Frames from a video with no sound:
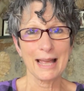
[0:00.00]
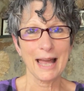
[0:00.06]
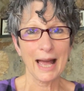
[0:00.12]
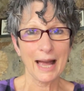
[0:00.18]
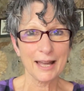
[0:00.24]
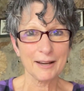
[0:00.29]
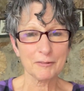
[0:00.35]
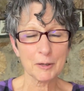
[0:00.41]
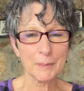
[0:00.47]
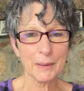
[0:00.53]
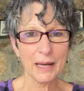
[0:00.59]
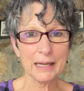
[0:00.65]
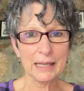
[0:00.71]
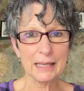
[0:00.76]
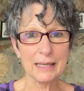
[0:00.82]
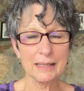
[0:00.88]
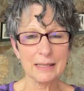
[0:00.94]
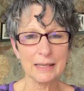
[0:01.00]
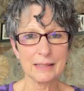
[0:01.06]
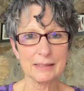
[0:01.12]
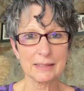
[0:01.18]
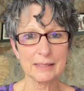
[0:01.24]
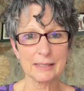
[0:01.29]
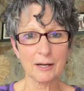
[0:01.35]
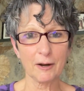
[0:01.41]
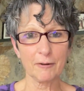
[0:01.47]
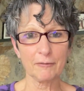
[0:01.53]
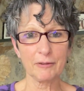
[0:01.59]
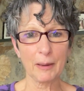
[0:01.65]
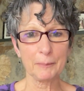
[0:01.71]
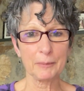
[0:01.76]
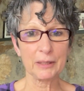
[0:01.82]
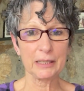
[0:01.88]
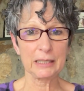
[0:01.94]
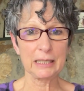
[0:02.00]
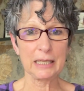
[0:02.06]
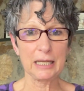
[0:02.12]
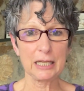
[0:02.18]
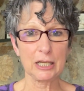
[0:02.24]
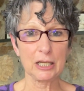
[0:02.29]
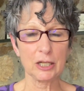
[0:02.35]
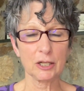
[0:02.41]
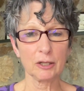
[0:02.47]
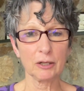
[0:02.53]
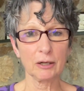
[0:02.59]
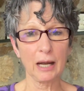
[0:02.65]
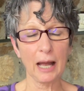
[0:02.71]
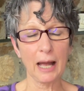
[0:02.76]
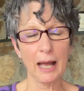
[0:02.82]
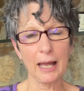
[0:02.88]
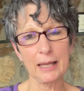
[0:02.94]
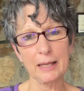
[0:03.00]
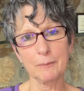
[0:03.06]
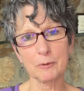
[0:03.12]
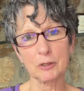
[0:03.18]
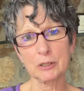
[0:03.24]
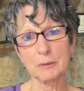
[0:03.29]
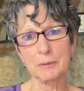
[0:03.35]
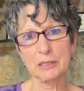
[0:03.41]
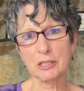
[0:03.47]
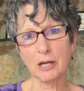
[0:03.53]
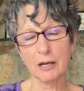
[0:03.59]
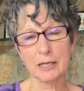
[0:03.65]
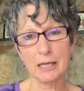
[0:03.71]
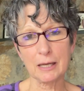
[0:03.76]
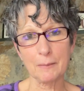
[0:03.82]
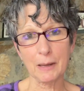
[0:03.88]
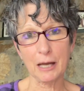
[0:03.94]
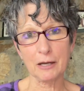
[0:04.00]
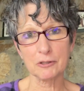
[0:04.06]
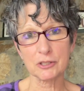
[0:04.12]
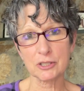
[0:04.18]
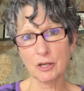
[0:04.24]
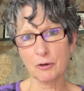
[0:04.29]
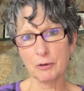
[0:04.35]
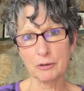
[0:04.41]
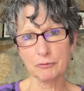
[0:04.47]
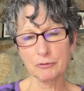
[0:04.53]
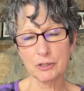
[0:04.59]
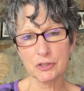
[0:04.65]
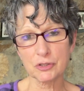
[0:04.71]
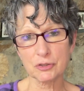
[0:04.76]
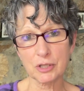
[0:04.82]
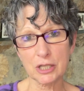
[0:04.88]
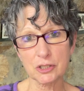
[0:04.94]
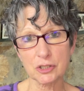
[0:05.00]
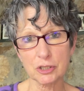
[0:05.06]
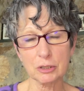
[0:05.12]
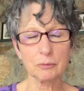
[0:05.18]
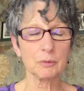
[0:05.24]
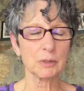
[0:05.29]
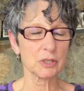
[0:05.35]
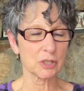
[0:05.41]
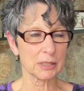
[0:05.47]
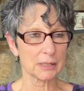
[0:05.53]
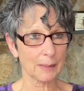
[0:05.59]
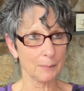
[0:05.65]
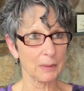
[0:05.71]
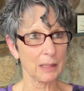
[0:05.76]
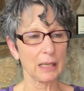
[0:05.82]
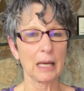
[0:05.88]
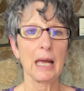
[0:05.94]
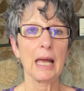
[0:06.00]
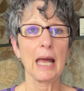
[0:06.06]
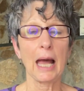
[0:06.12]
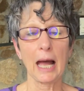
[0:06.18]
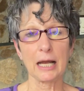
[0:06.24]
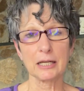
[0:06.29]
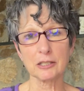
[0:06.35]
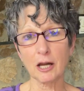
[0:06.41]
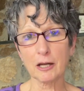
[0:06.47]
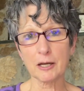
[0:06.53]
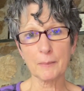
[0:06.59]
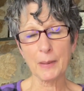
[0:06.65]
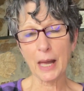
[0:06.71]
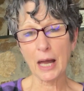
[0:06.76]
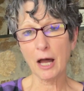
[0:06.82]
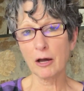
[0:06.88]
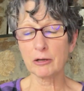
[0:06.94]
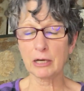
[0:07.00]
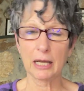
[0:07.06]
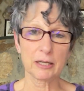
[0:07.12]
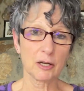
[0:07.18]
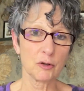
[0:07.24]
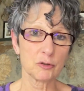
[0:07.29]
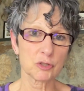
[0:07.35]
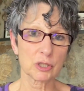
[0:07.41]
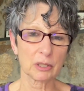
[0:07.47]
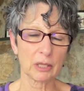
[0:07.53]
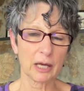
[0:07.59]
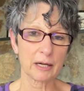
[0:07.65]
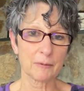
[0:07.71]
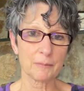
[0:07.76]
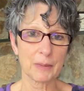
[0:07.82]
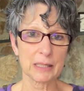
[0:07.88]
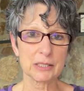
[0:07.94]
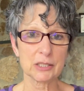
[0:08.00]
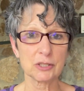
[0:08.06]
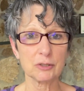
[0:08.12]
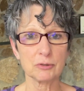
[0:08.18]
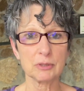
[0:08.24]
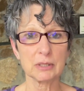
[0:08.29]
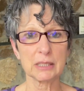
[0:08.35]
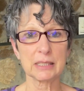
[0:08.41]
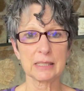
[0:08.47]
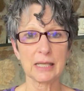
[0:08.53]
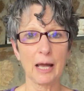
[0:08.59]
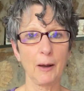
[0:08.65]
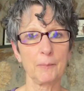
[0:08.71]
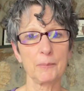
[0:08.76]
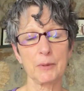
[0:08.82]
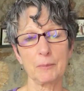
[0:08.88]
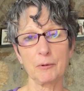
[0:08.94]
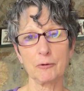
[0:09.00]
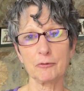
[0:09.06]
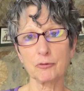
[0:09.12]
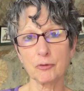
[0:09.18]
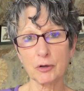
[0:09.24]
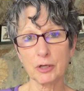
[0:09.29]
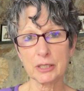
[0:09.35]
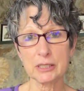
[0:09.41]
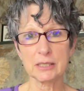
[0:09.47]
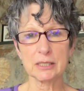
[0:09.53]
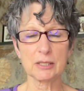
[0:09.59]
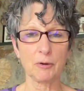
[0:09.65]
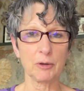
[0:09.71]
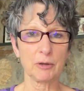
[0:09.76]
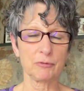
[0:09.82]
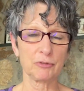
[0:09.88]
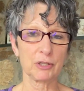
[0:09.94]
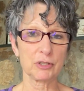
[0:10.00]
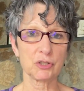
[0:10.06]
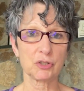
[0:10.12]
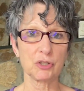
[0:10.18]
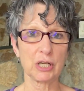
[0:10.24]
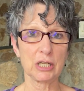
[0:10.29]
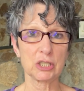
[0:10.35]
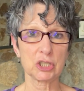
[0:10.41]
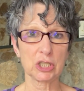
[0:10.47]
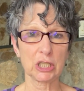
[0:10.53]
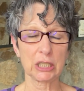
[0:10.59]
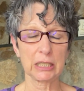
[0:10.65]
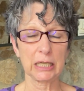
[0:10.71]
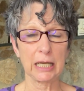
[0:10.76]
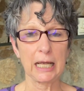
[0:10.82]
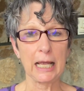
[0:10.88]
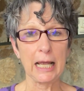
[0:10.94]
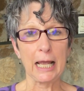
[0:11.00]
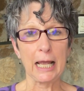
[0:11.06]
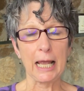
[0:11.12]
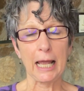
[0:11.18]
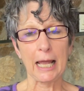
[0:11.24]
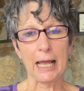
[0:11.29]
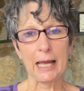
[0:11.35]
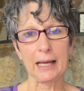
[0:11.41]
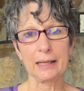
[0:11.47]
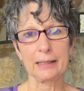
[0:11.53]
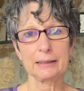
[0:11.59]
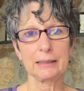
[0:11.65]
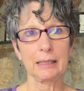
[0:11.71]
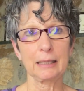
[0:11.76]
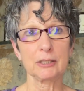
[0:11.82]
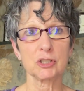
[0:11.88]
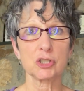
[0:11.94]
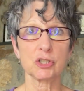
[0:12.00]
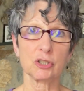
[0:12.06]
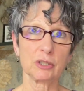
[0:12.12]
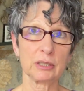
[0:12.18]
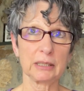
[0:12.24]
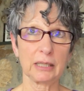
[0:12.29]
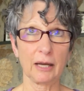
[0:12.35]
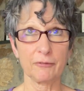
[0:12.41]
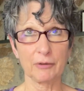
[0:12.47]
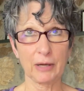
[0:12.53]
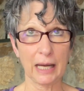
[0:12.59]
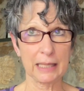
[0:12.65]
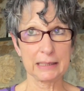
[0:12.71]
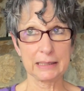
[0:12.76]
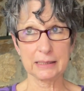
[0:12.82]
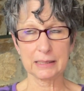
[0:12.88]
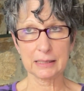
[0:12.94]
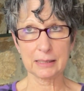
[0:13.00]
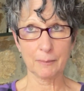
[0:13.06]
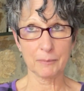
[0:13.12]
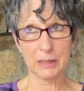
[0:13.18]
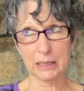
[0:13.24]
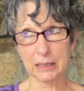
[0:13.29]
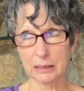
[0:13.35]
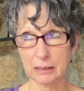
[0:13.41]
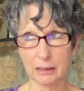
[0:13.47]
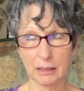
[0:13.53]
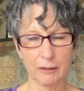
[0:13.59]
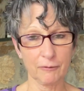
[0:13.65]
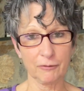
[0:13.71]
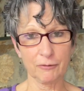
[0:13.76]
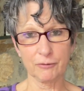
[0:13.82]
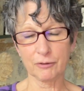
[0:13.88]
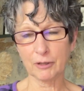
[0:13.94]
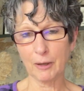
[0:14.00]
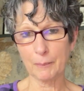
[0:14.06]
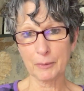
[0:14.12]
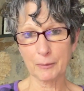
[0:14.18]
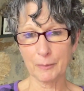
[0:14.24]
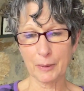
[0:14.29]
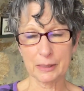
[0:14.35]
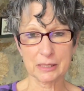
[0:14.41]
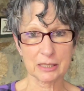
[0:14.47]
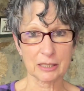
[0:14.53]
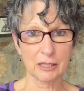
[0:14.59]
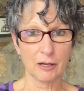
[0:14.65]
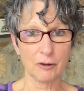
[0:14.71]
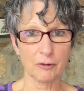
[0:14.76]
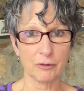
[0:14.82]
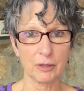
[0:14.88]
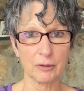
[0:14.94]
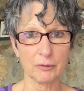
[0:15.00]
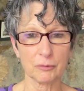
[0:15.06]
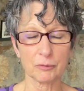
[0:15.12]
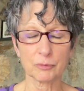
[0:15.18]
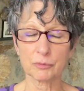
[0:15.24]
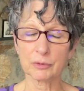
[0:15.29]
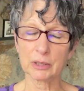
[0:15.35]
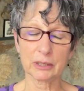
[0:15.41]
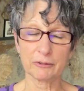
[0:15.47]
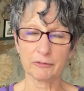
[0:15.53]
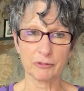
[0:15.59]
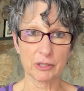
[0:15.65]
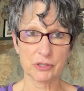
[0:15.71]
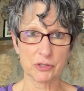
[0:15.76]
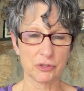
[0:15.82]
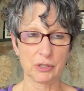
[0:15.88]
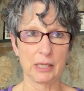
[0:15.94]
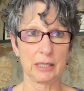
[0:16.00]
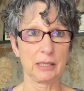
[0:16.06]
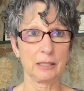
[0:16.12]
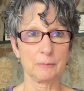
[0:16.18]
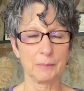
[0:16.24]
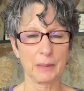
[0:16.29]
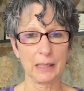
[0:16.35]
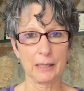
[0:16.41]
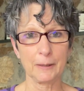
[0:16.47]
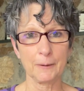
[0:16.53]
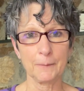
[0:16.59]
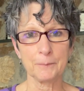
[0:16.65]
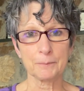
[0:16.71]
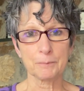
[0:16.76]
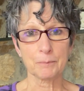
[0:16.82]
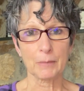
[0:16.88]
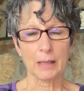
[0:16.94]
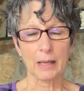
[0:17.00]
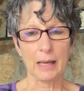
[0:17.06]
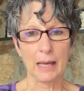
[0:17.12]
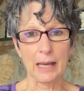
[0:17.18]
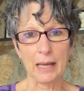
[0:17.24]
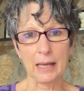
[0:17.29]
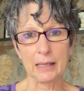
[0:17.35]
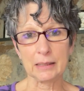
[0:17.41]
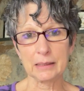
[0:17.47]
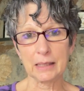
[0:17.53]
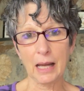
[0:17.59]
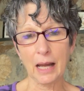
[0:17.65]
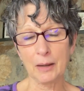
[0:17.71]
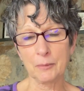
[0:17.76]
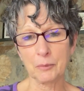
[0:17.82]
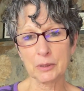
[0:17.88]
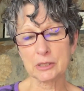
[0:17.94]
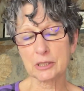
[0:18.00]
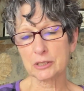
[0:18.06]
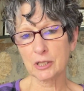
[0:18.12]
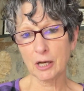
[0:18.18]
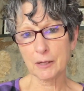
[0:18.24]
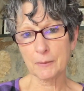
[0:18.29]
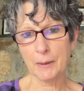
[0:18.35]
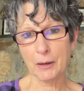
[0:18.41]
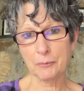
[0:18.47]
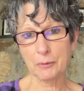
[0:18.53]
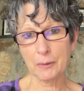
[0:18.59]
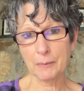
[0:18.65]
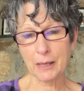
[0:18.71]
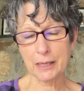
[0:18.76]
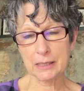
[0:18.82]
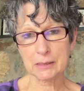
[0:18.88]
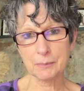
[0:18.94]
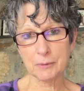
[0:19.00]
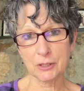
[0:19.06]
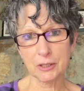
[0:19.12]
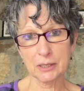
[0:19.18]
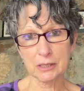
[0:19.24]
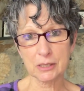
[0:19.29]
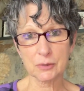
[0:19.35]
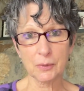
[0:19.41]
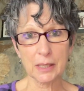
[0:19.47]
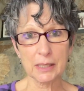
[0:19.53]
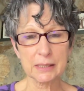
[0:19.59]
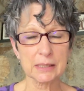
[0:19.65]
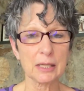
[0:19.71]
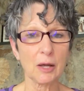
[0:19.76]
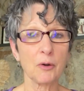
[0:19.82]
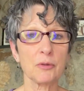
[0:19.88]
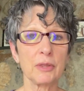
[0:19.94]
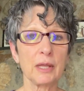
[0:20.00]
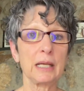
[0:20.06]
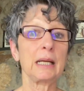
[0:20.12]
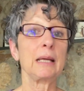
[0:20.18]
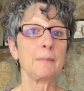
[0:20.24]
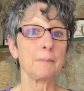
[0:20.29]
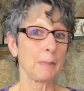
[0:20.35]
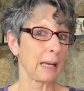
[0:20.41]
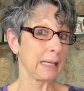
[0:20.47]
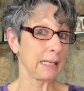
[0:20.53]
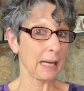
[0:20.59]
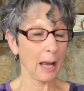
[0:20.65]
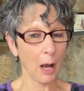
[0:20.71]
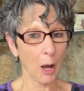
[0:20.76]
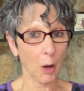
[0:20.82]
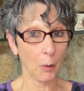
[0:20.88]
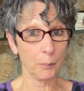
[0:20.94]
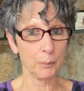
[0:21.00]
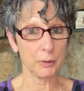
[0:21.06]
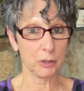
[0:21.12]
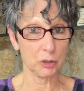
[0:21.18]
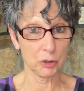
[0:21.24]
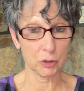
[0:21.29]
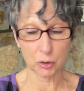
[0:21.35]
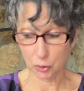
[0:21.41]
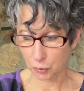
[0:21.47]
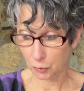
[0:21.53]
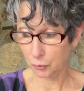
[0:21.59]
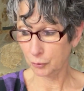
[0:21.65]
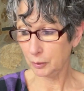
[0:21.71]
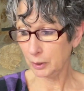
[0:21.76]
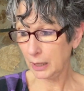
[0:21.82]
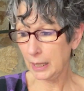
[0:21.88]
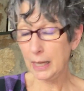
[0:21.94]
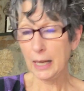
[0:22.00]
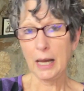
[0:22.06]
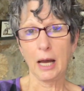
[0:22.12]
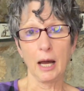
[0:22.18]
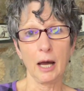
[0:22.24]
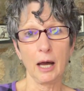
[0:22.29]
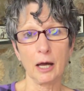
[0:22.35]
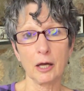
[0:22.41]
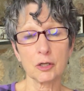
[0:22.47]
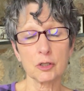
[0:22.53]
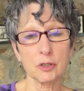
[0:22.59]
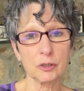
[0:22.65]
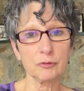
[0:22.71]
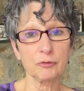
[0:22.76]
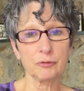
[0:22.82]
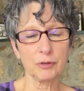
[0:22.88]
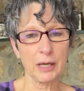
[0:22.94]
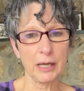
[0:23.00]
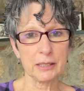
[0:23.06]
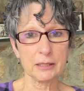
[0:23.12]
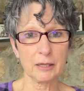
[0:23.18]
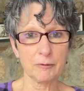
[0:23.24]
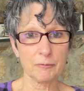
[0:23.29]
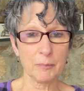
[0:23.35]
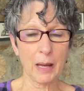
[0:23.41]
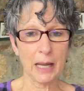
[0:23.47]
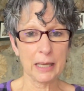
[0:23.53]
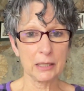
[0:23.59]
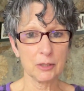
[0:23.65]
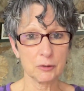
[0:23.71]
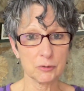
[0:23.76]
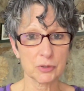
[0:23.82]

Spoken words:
Hi everybody, it's Sarah Veblen here. I am going to be talking about sewing frustration, which is something I talk about. I coach a lot of my students to help them avoid sewing frustration. And sure enough, I did something a couple of months ago that really frustrated me. And I want to talk about what my experience was so that it might help you. A good friend of mine who